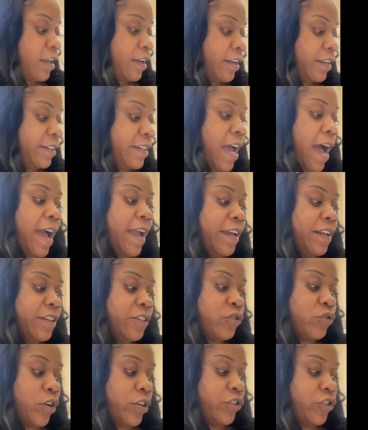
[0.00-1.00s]
Diet
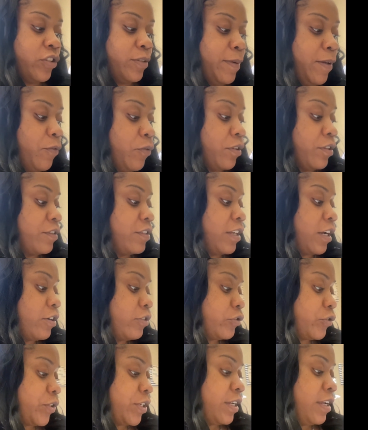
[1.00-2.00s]
instructions before the
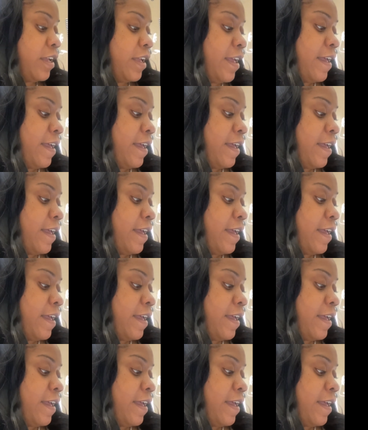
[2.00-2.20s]
surgery.